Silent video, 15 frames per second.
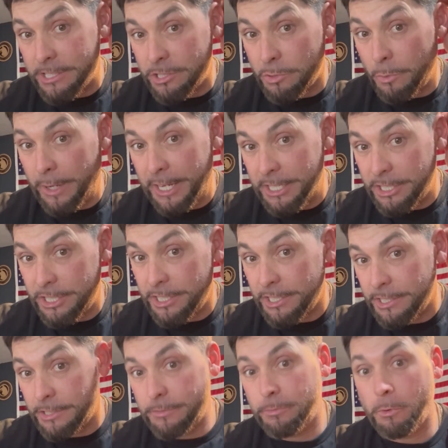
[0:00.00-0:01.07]
switch
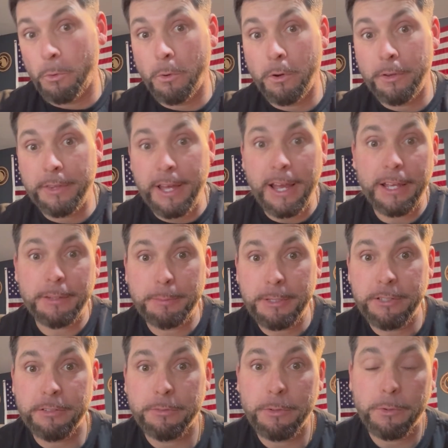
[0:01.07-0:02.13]
is for that
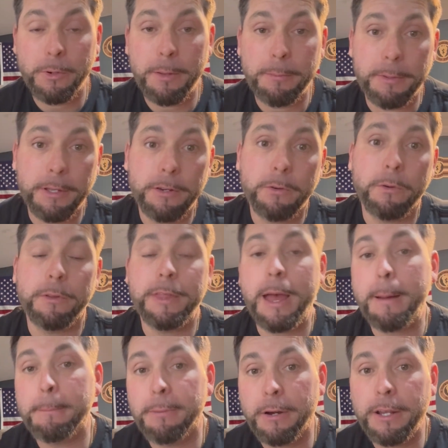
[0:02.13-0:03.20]
piece of equipment or
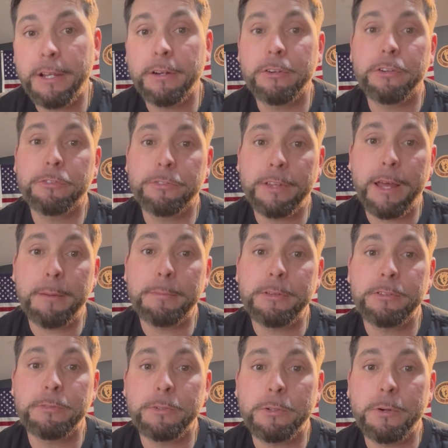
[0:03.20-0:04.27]
that breaker is for that
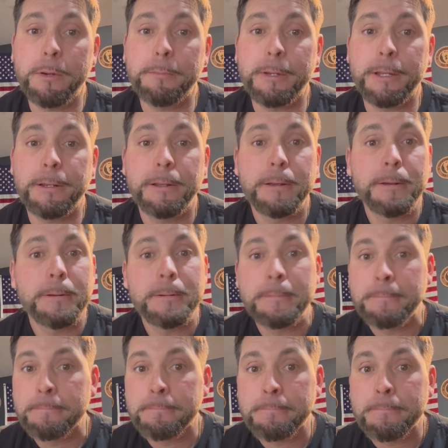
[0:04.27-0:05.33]
piece of equipment,
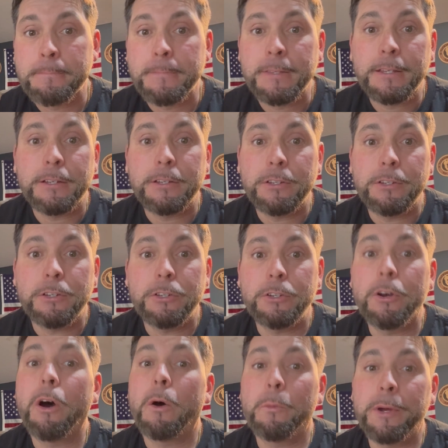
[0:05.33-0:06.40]

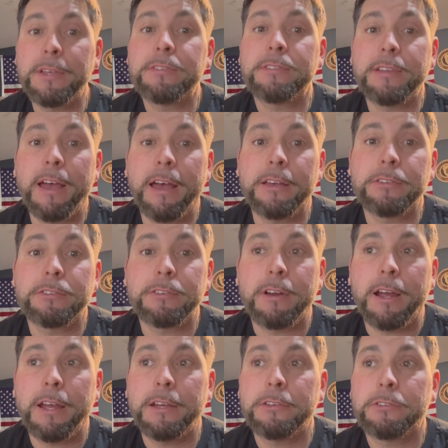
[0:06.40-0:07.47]
you always test,
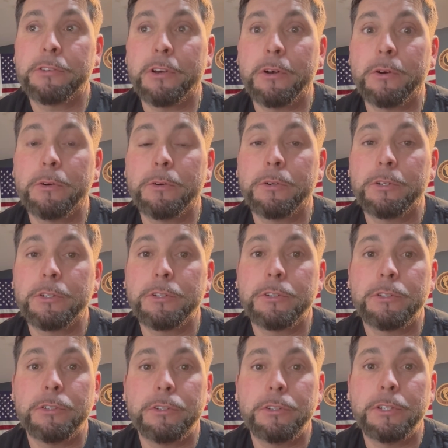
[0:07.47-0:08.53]
right? So
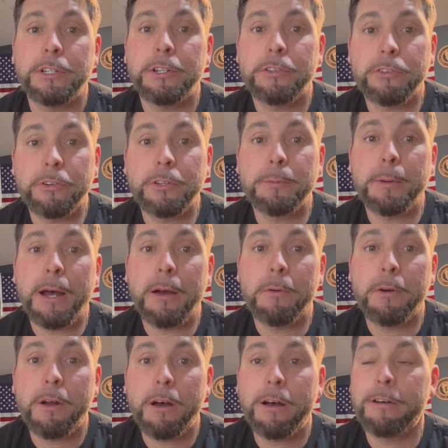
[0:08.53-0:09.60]
you need to turn the
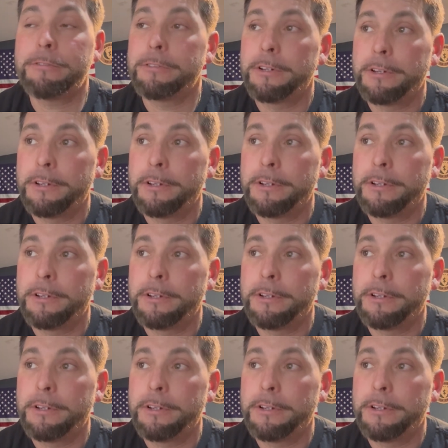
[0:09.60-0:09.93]
power off,